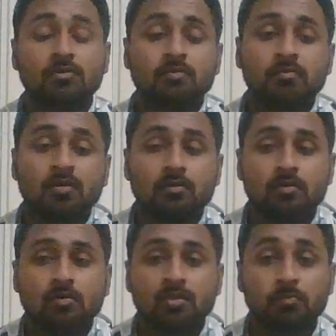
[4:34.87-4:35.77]
main
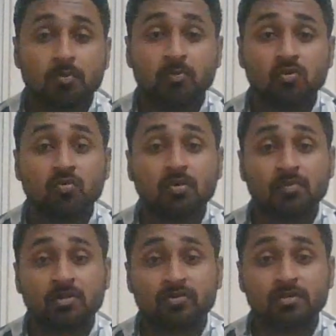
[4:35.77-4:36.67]
purpose of
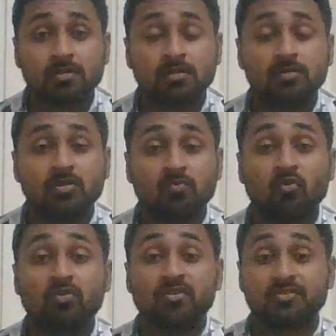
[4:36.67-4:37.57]

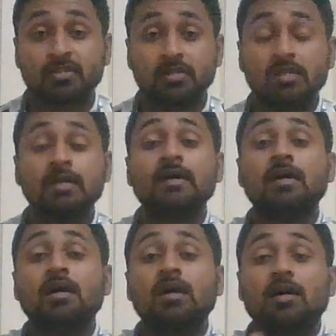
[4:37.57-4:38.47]
default consider
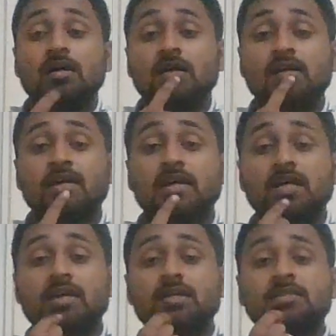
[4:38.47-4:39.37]

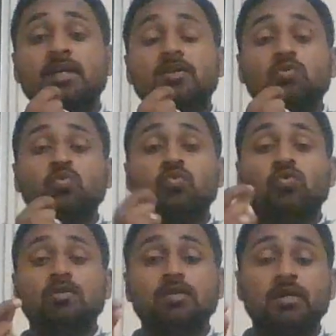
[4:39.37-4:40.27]
is that to
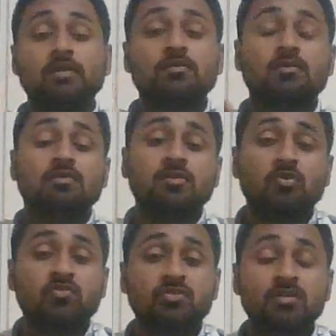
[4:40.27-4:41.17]

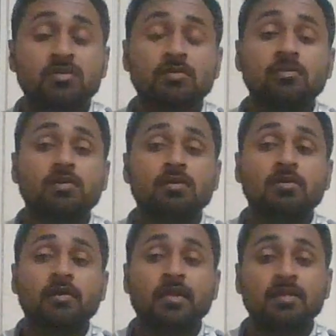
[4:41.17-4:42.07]
default consider
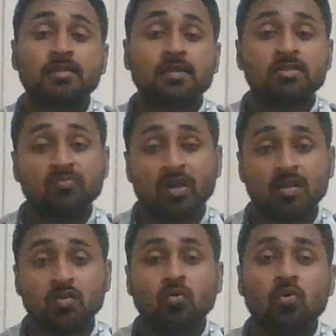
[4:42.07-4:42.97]
initialize the
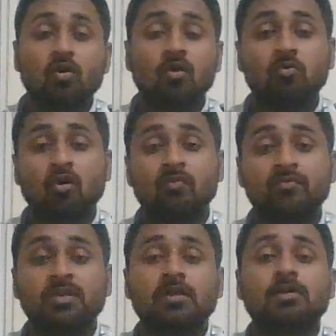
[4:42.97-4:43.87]
value of
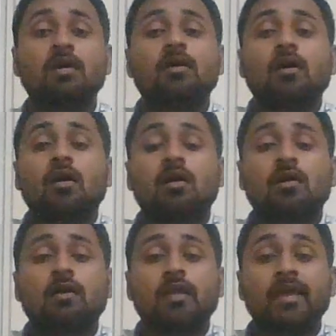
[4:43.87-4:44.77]
object
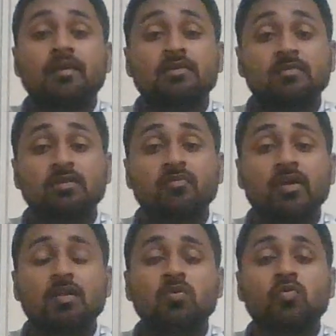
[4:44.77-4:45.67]
like the null
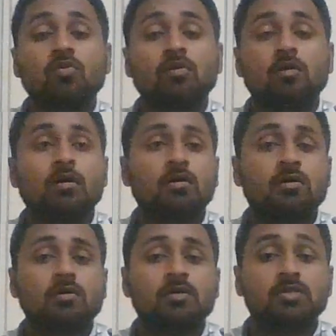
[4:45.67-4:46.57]
value
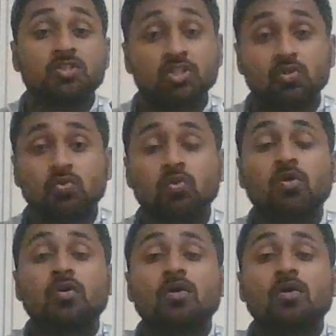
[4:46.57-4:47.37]
zero.